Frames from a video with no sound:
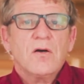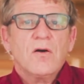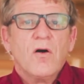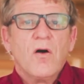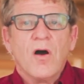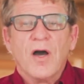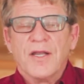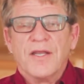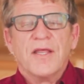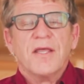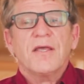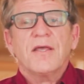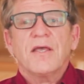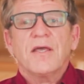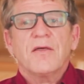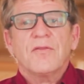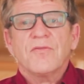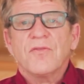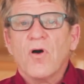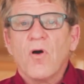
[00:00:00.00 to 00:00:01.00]
on
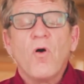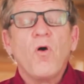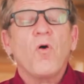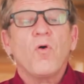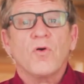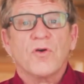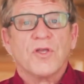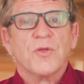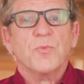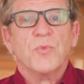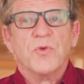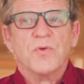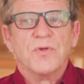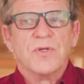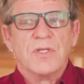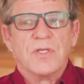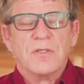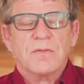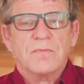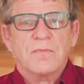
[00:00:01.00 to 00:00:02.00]
the whole
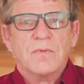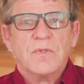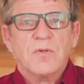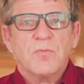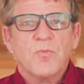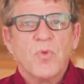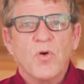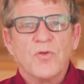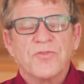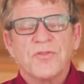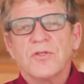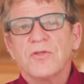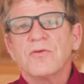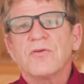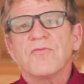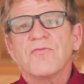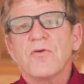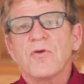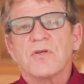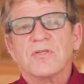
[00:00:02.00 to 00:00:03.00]
community, both the
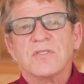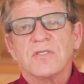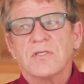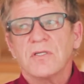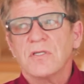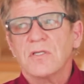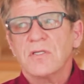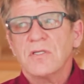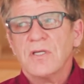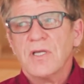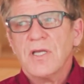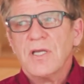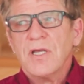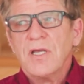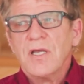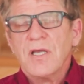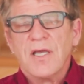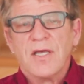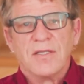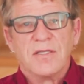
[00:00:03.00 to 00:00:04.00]
university
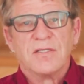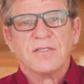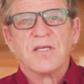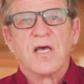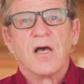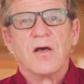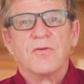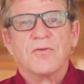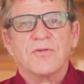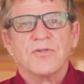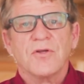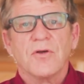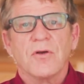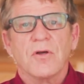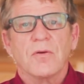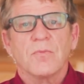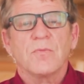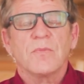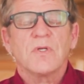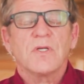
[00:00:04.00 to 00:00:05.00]
and the town of
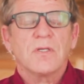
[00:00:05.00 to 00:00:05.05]
Durham.